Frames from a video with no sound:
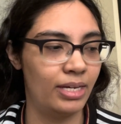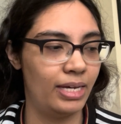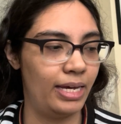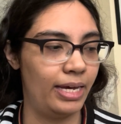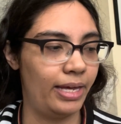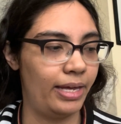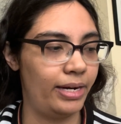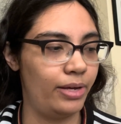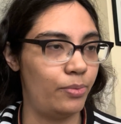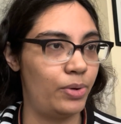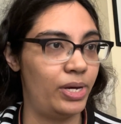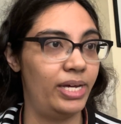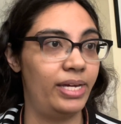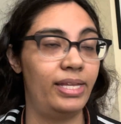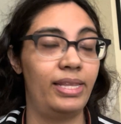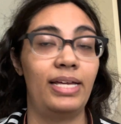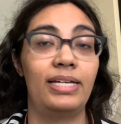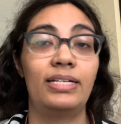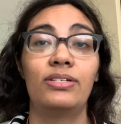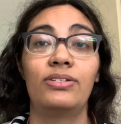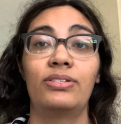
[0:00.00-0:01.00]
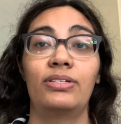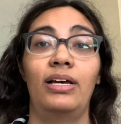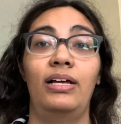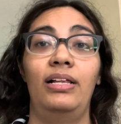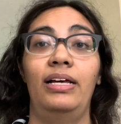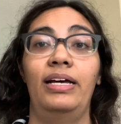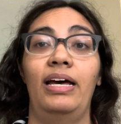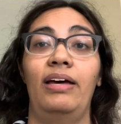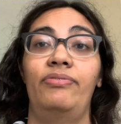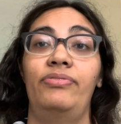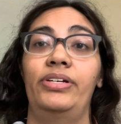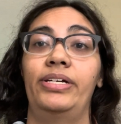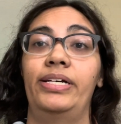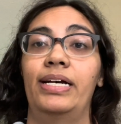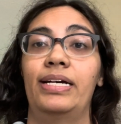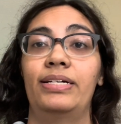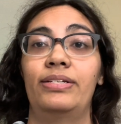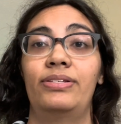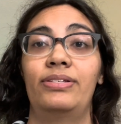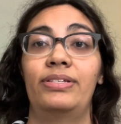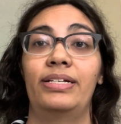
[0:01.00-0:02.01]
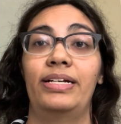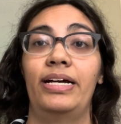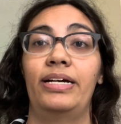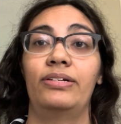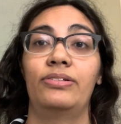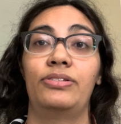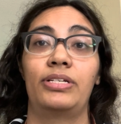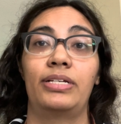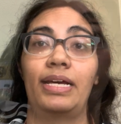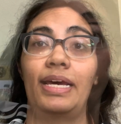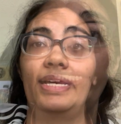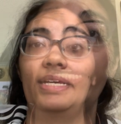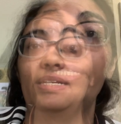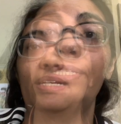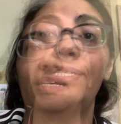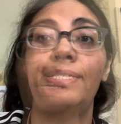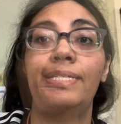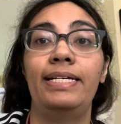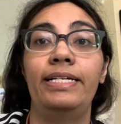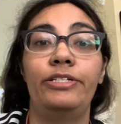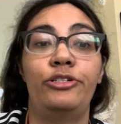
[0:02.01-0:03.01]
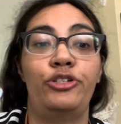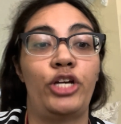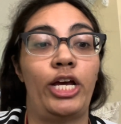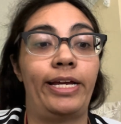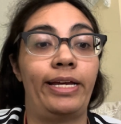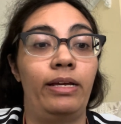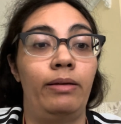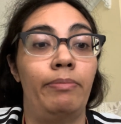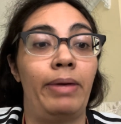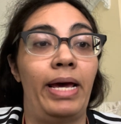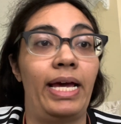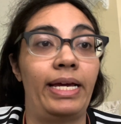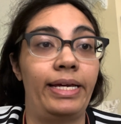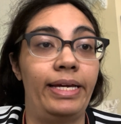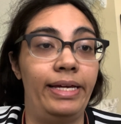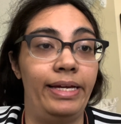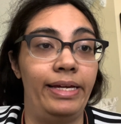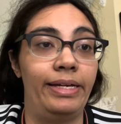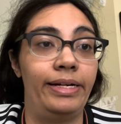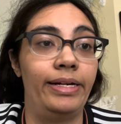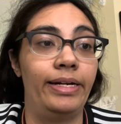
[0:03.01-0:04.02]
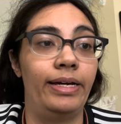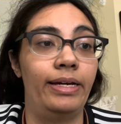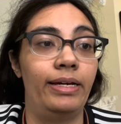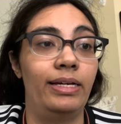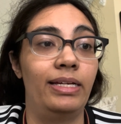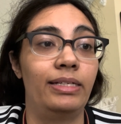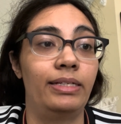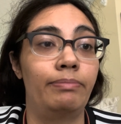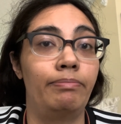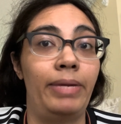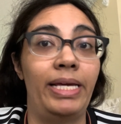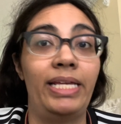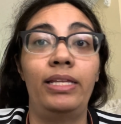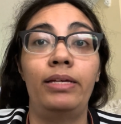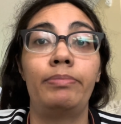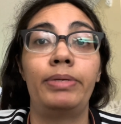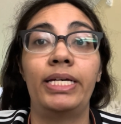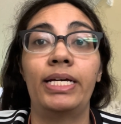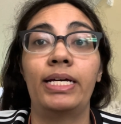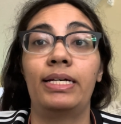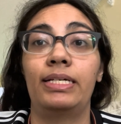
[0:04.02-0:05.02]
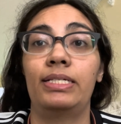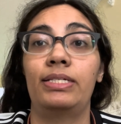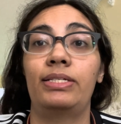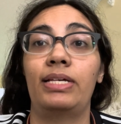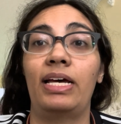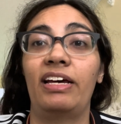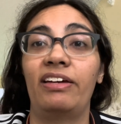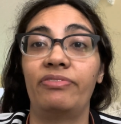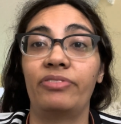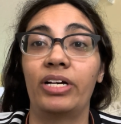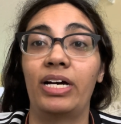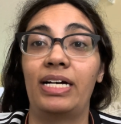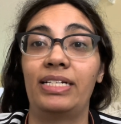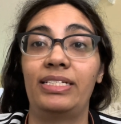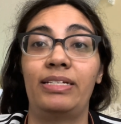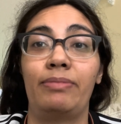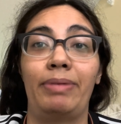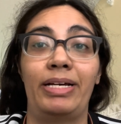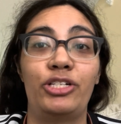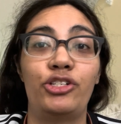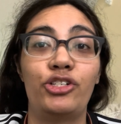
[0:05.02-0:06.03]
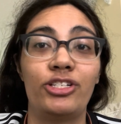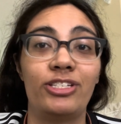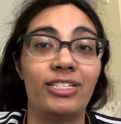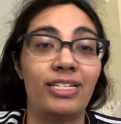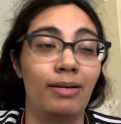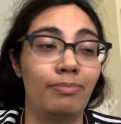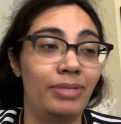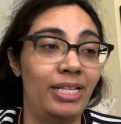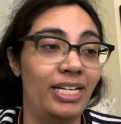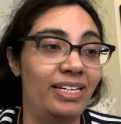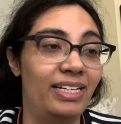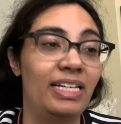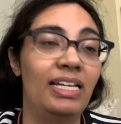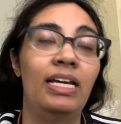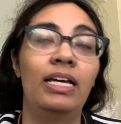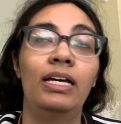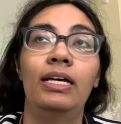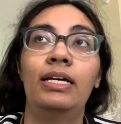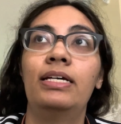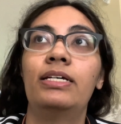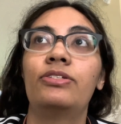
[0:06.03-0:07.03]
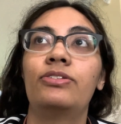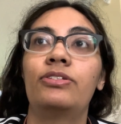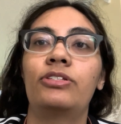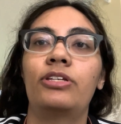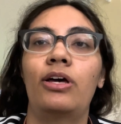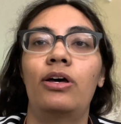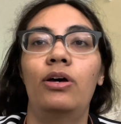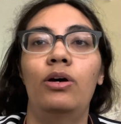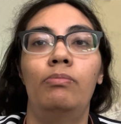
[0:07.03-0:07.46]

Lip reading: Anyway, that is all I have for you guys today or tonight. KC checking back in, mainly because I forgot to mention something. So